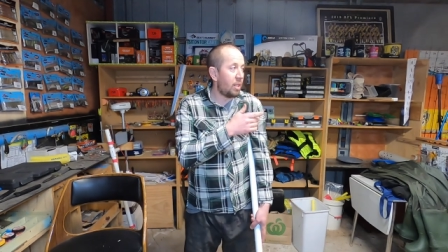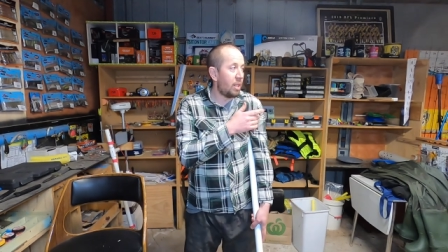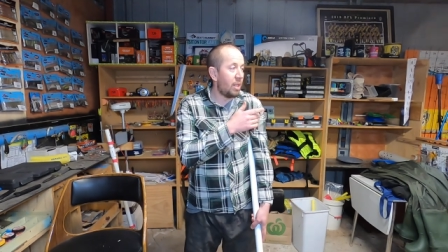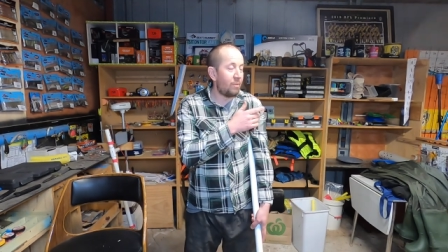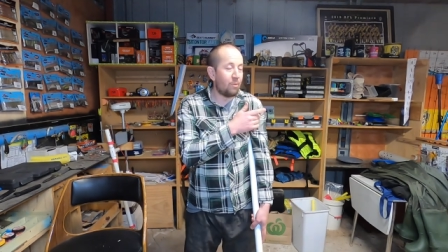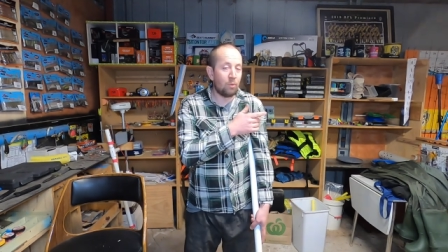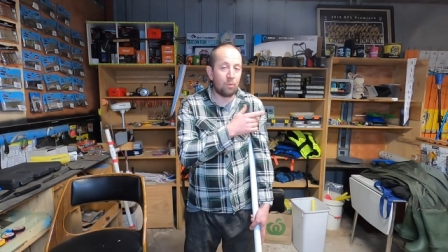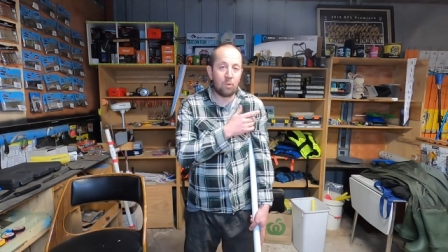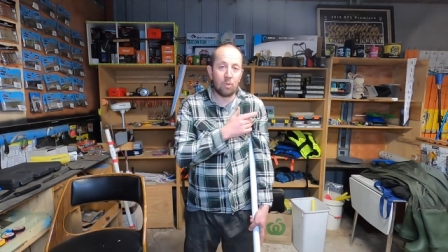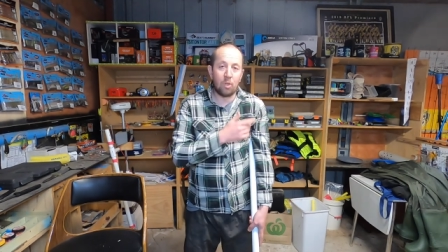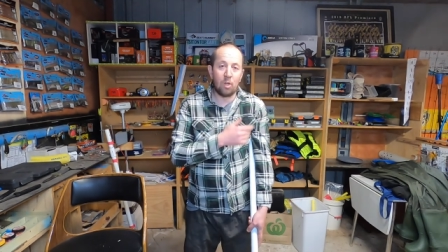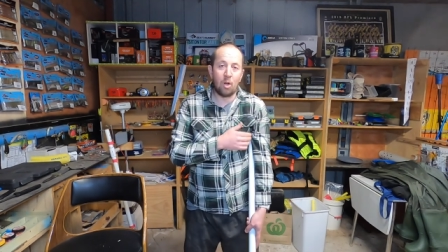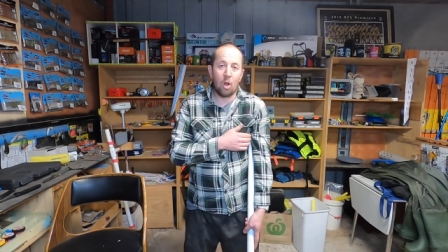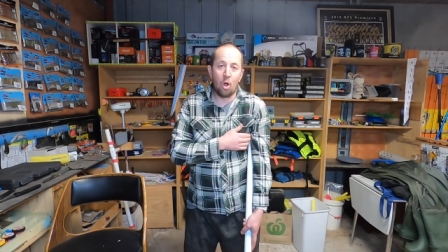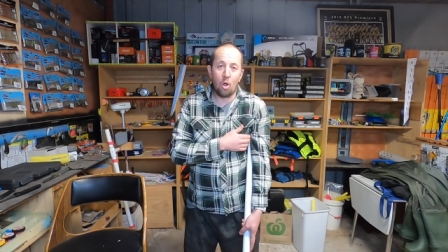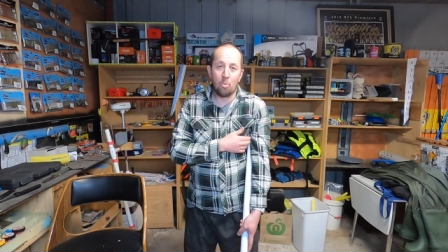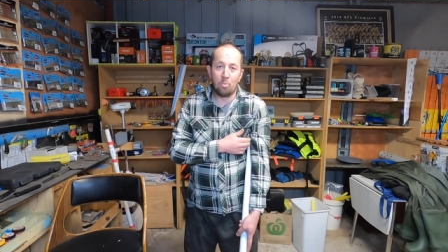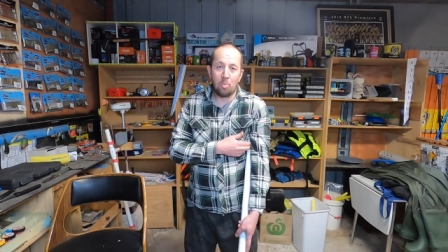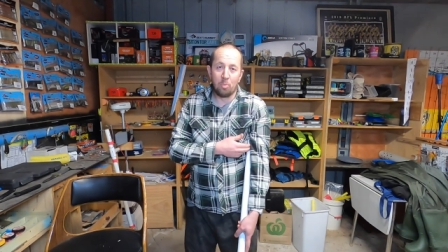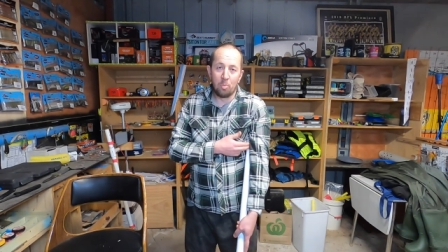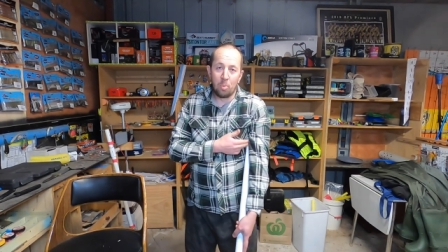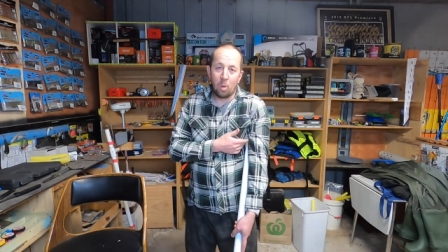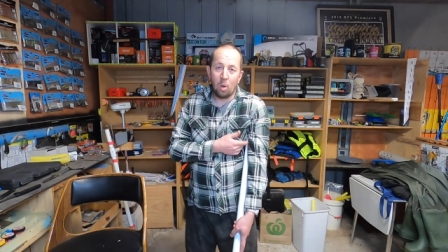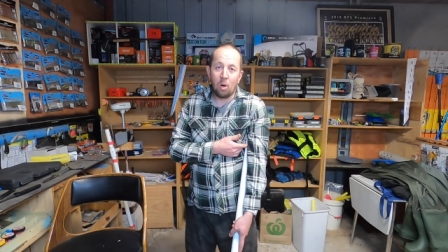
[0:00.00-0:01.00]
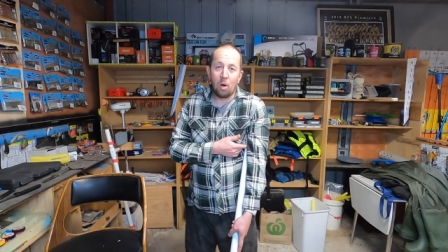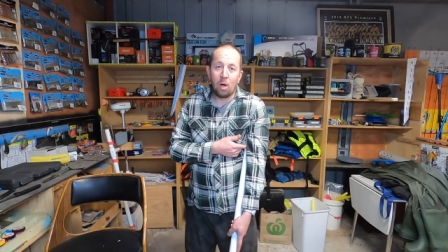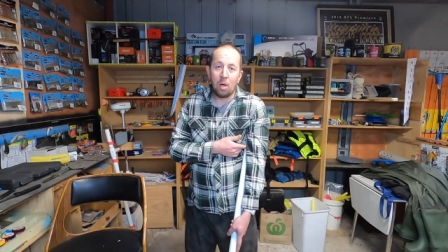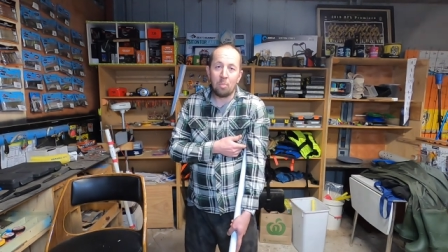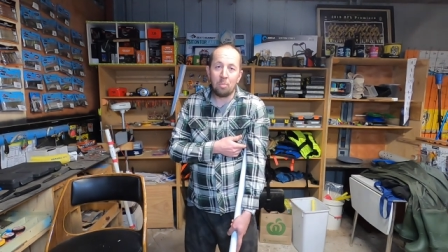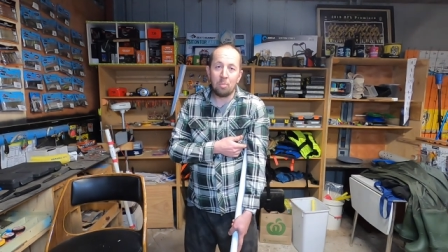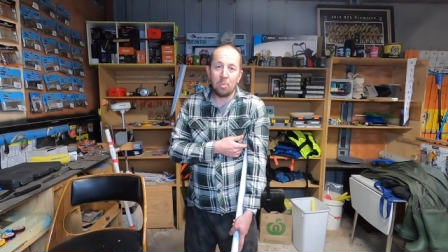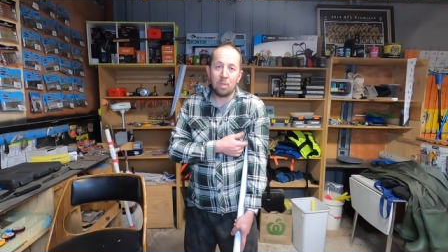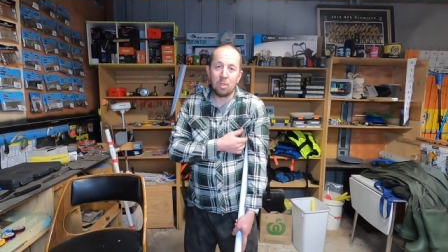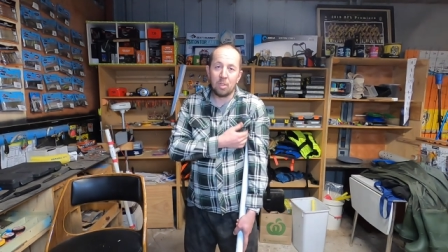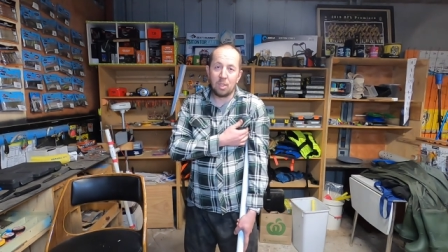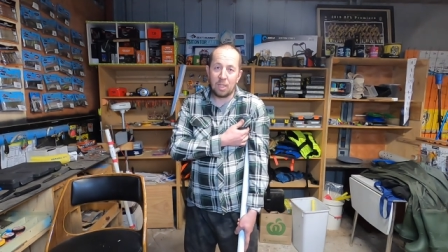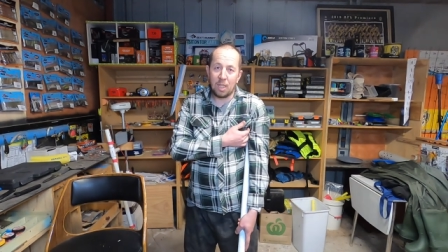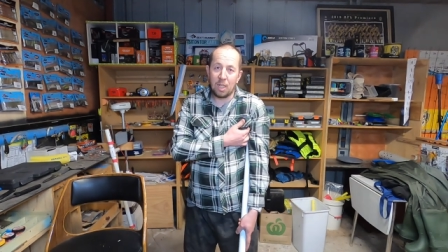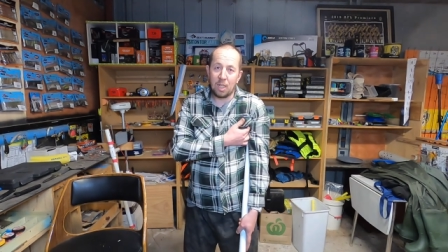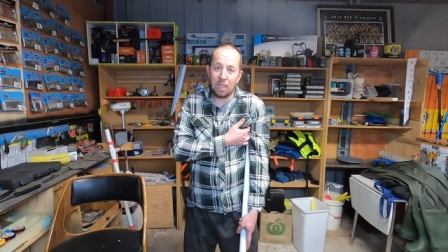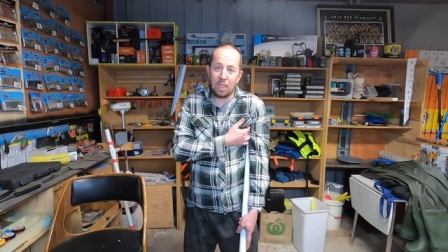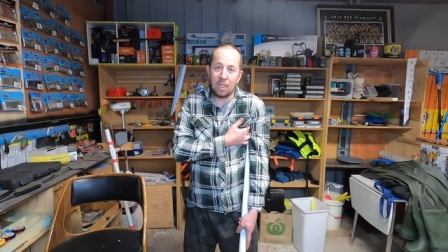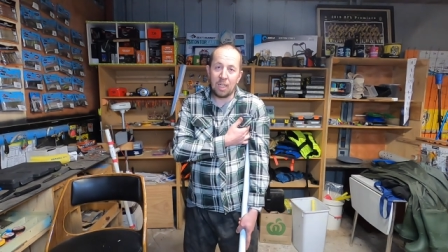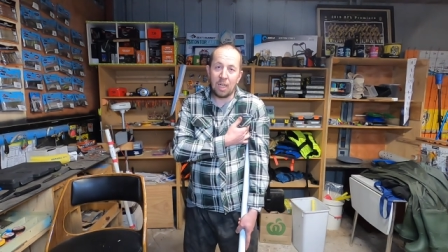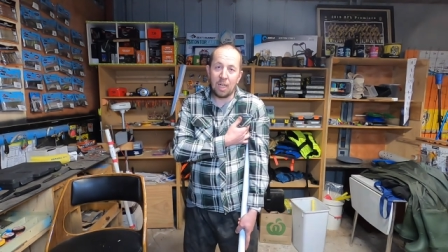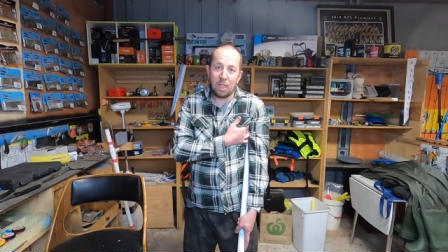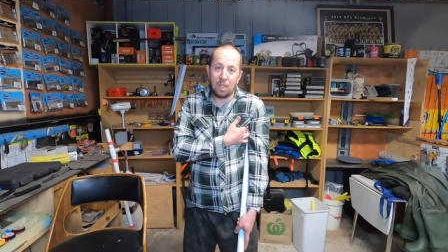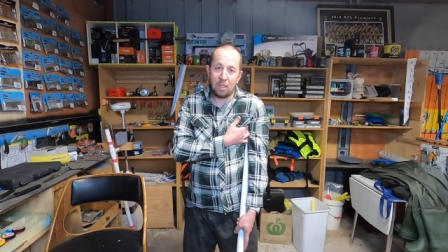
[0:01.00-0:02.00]
If I've got an open pipe, it's going
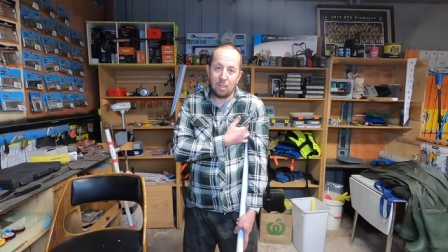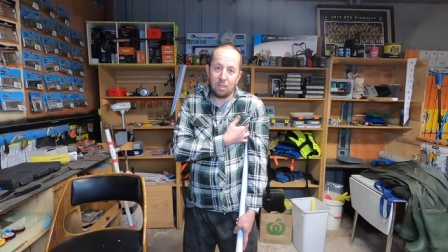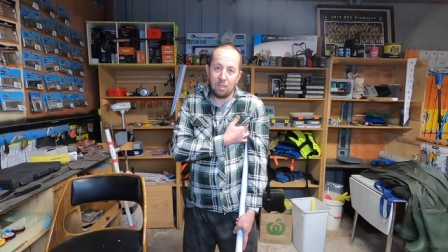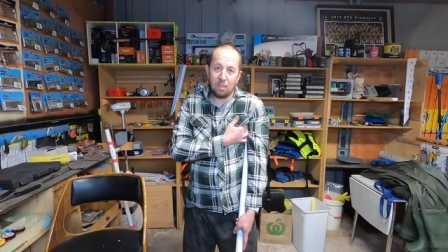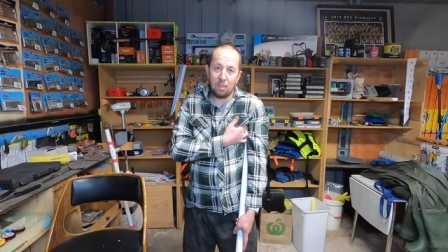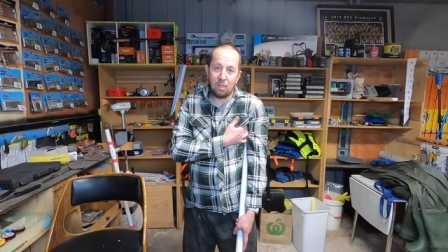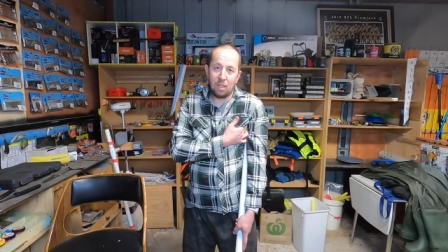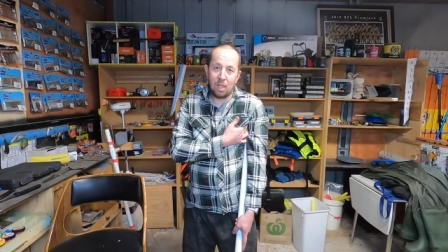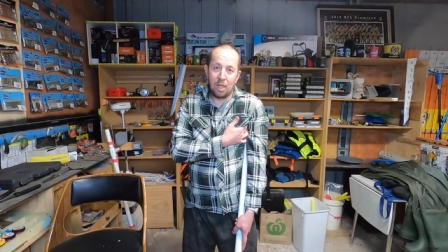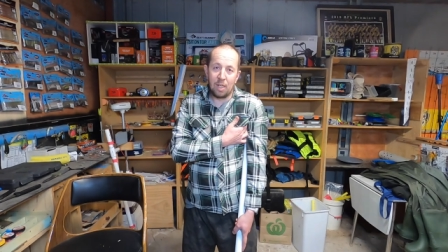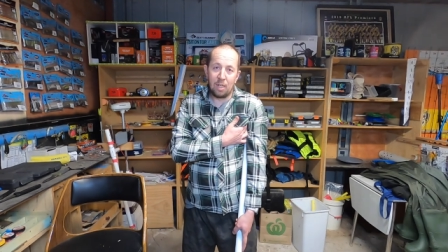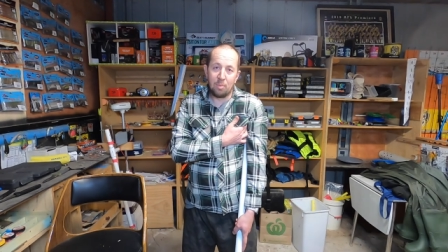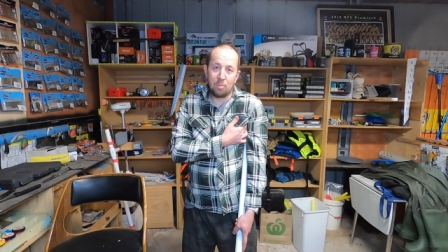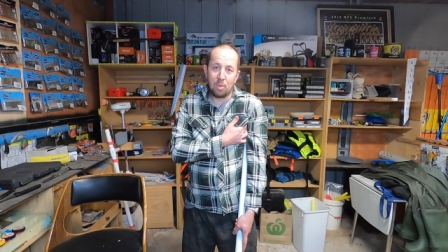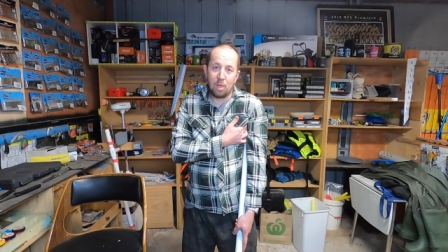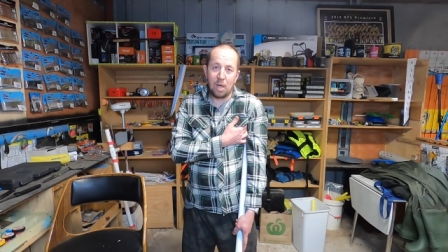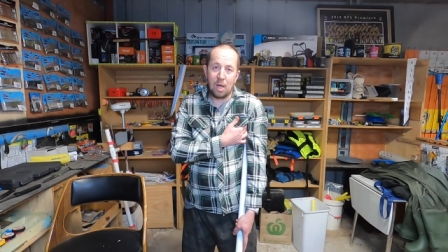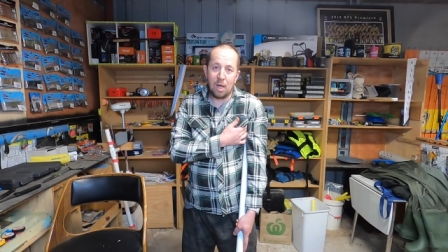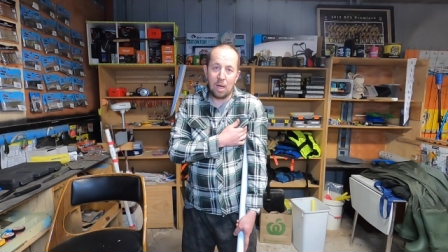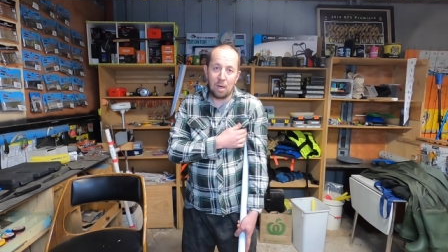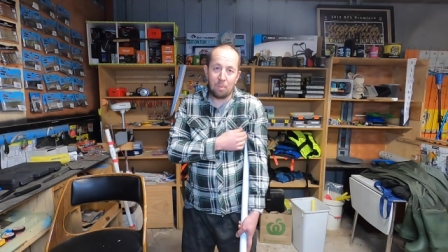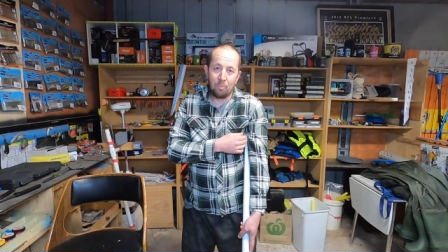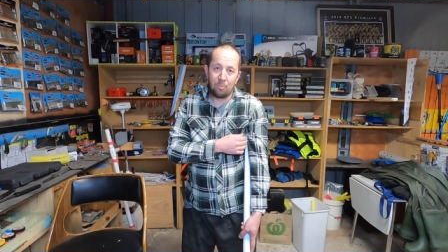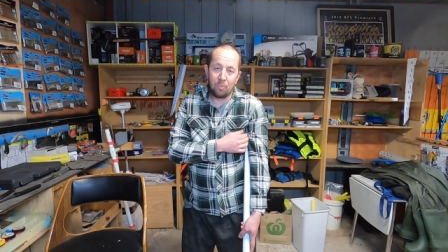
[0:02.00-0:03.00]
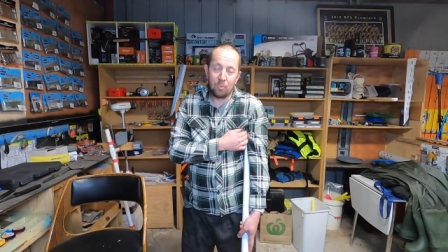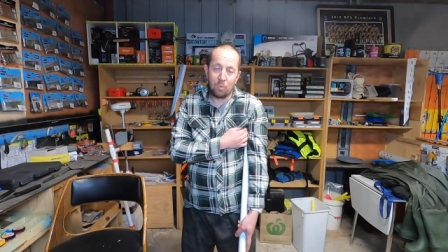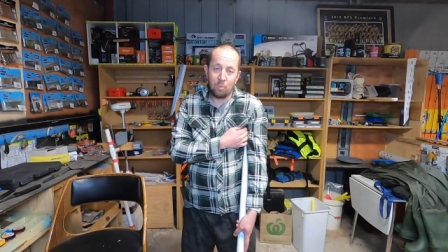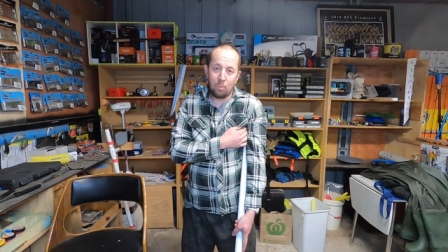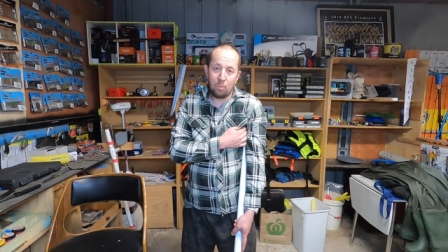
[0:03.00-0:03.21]
to cut under my arm.